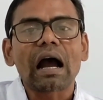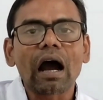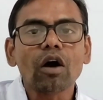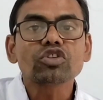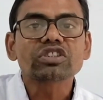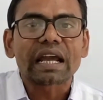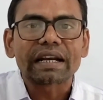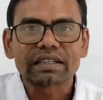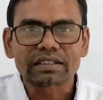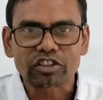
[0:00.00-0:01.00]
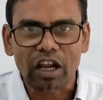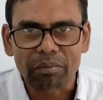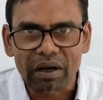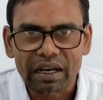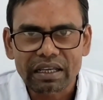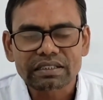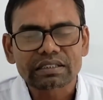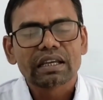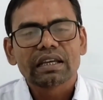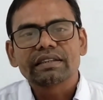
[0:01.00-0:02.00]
outside the trial balance,